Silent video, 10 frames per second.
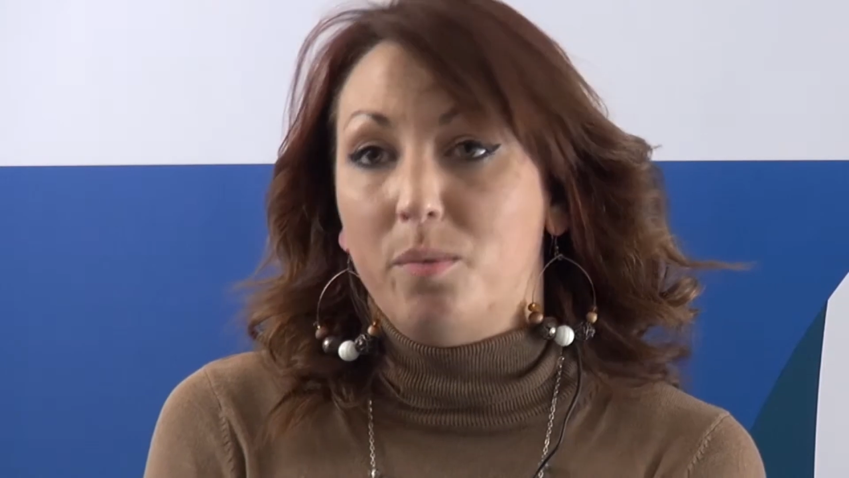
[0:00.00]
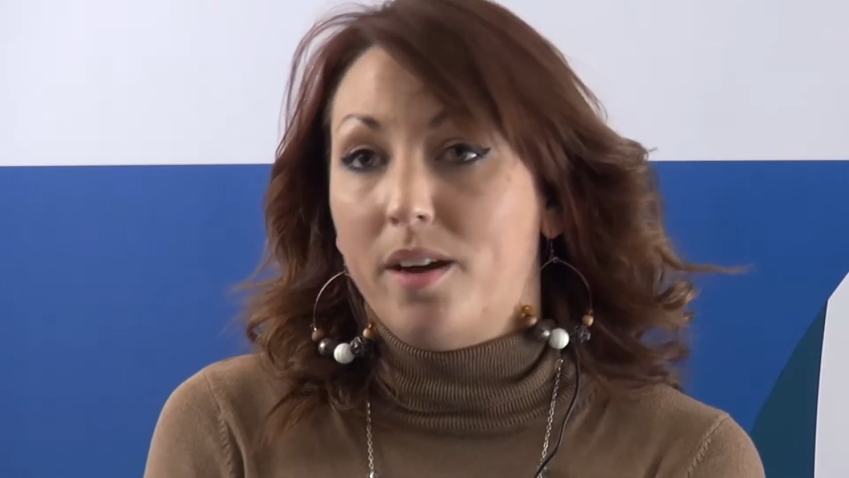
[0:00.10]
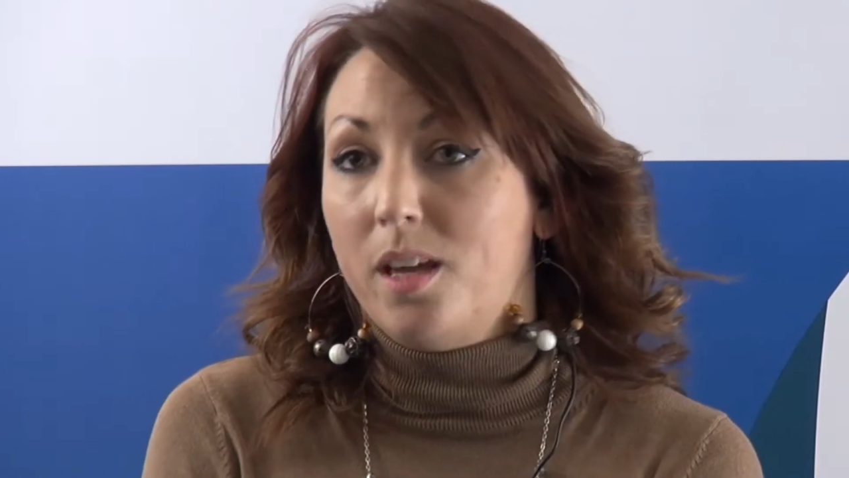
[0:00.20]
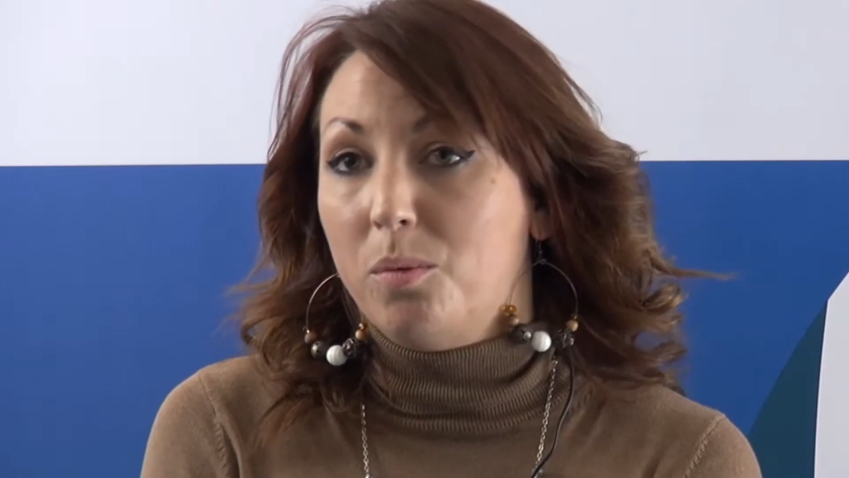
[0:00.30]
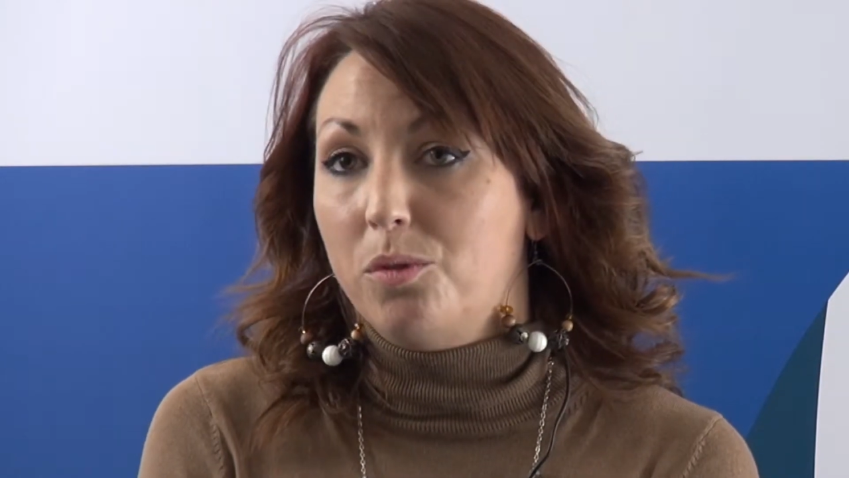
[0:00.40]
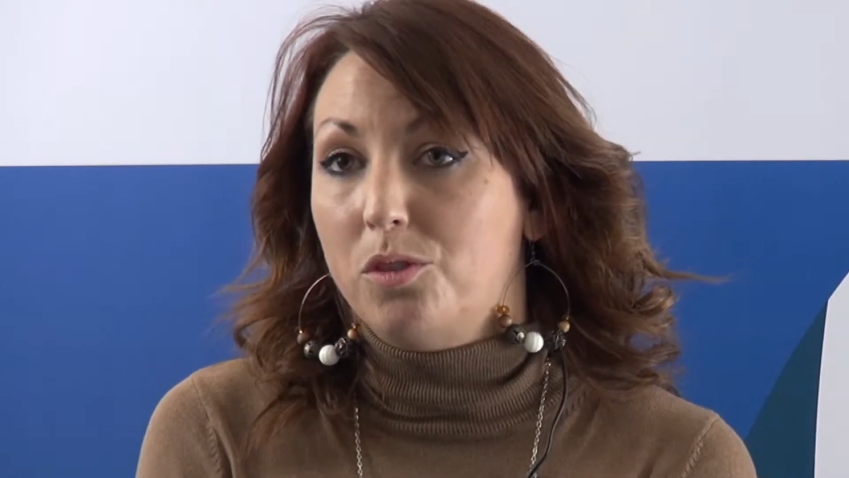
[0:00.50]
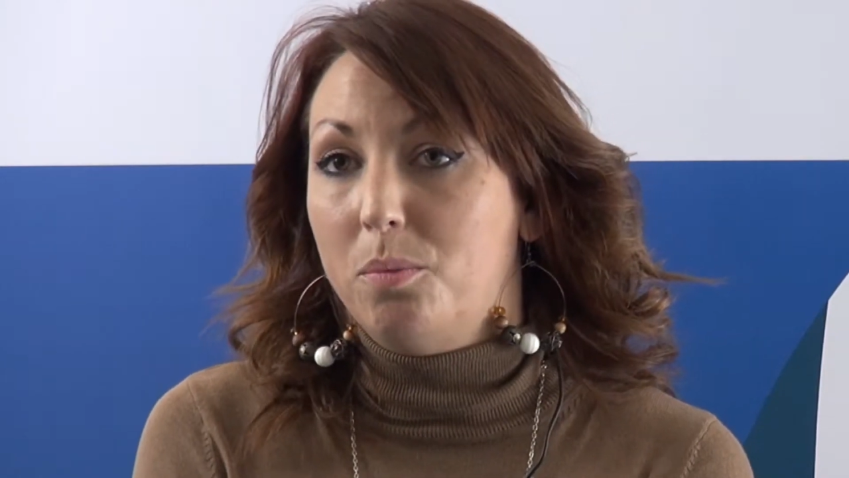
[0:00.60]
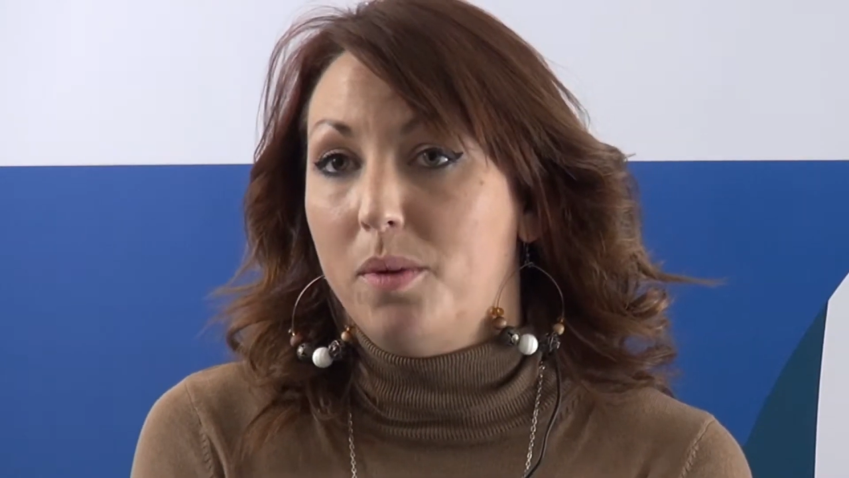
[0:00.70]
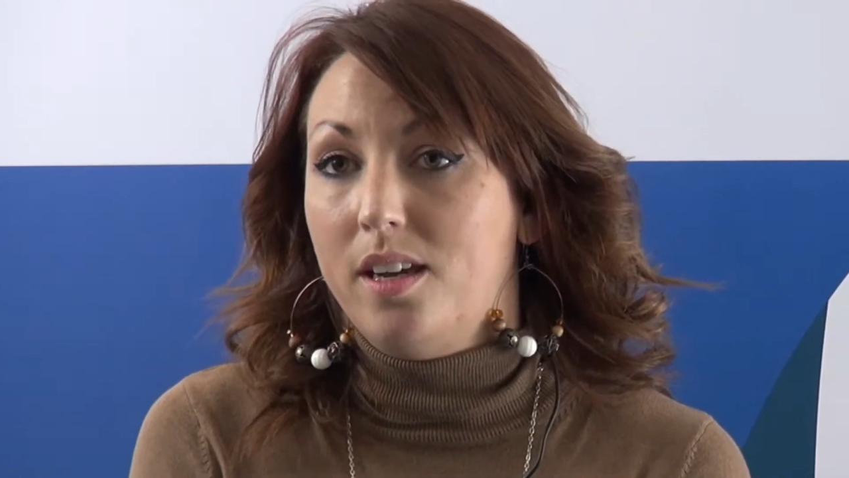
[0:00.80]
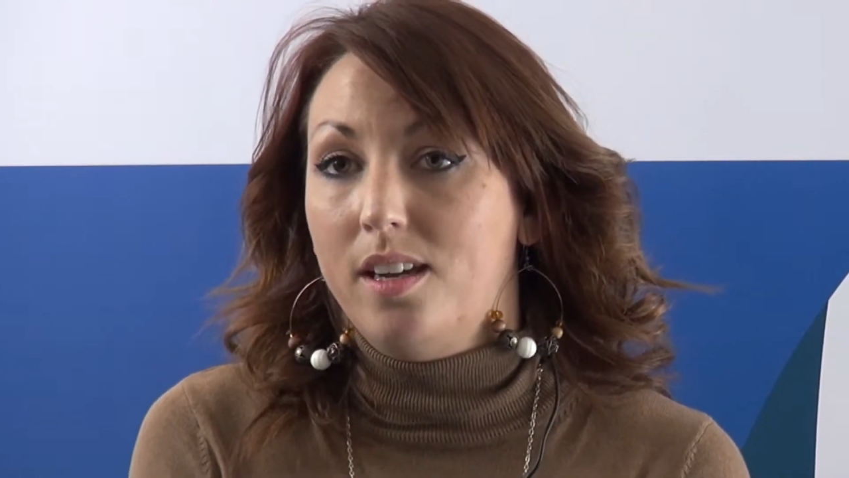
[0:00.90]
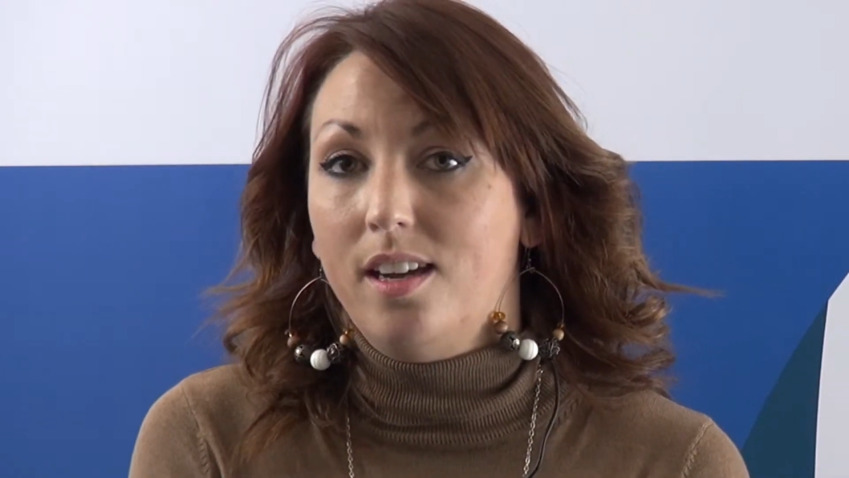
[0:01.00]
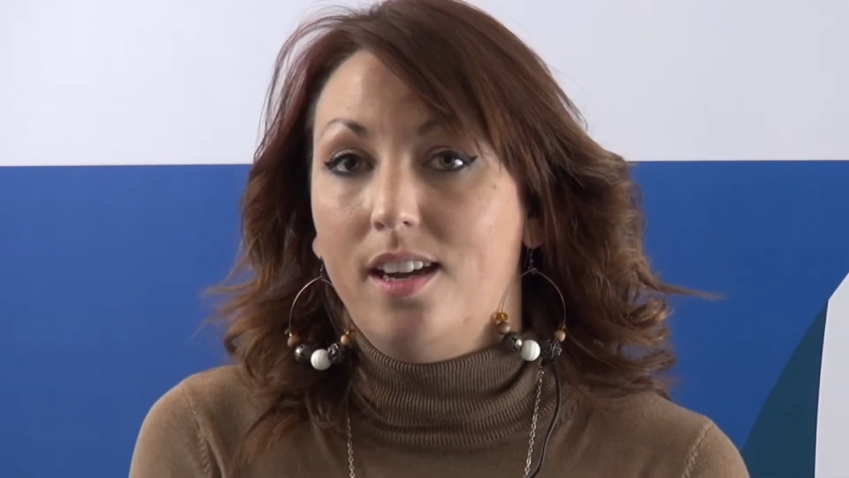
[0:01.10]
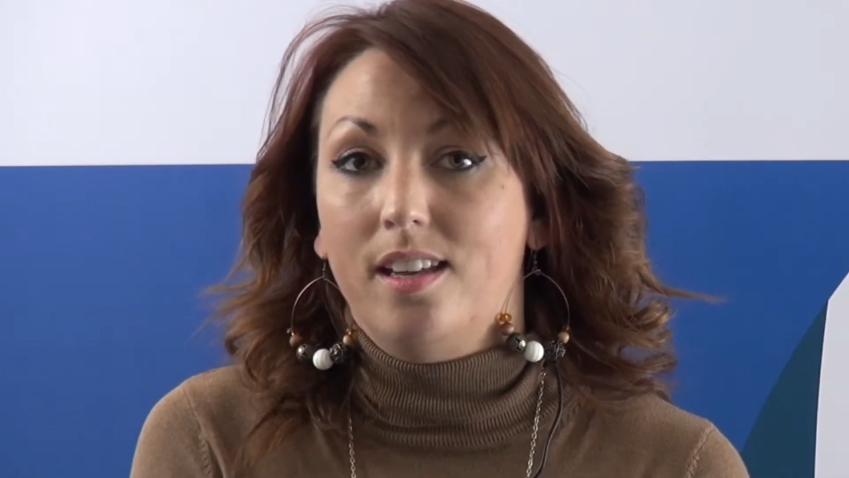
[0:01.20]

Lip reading: where they want to be